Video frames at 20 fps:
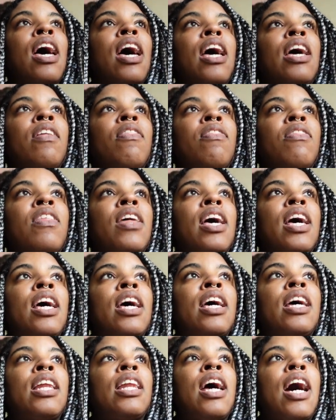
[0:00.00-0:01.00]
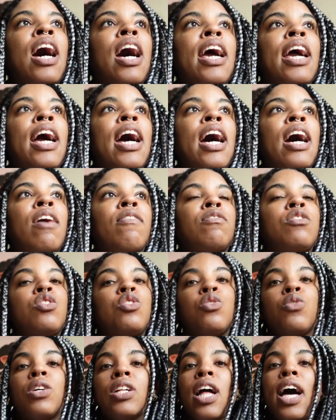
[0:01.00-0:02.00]
And then I have
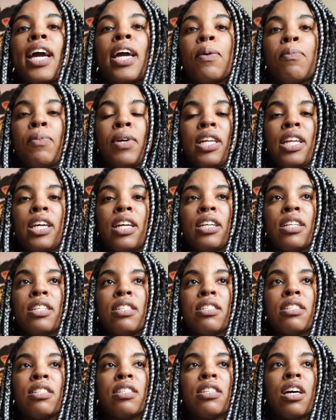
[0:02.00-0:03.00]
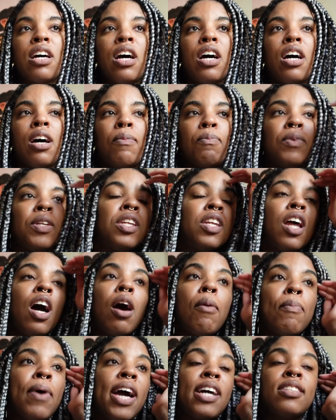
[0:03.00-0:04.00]
two client meetings, um,
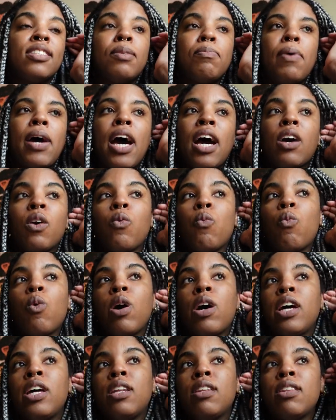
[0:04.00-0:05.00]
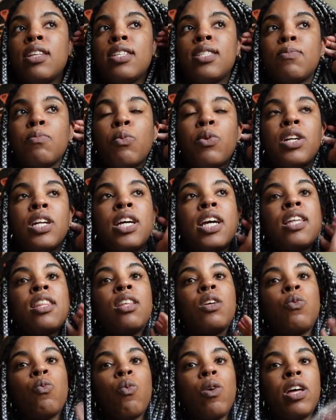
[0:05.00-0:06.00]
not back to back, one this morning and
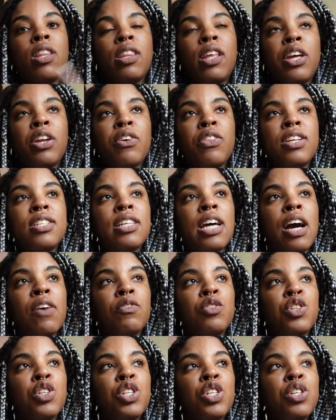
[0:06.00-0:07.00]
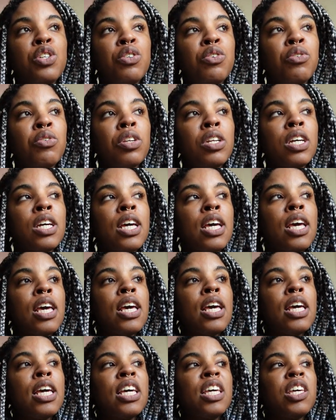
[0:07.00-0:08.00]
then one later this afternoon.
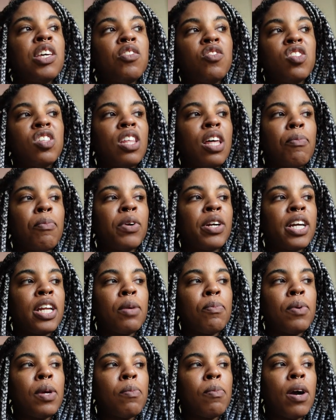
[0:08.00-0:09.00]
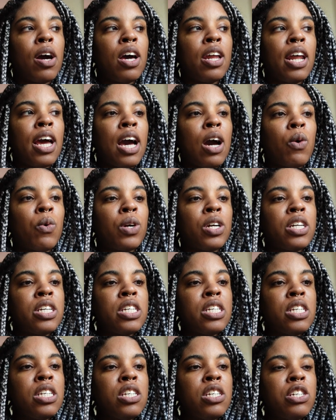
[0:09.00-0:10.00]
Each of them are gonna be about an hour
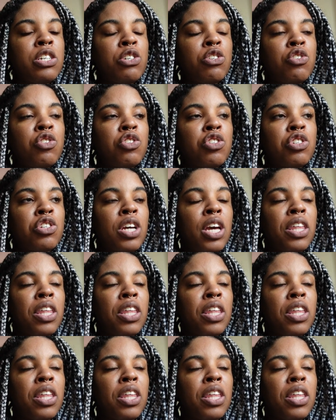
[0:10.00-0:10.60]
each.